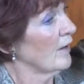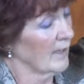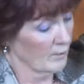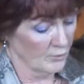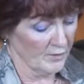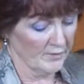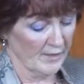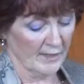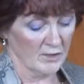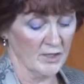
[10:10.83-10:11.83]
actress
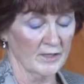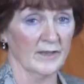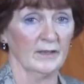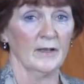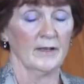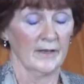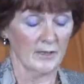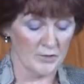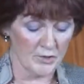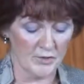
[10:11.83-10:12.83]
actually
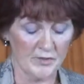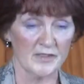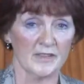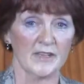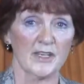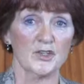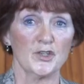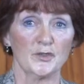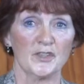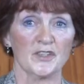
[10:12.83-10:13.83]
introduces each
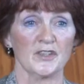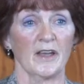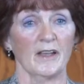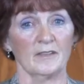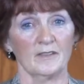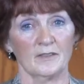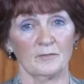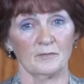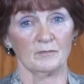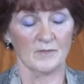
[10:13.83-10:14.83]
unit and
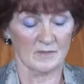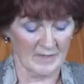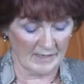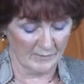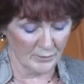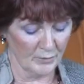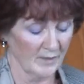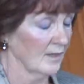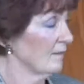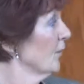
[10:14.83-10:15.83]
tells you
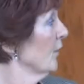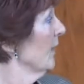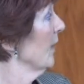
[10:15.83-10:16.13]
the learning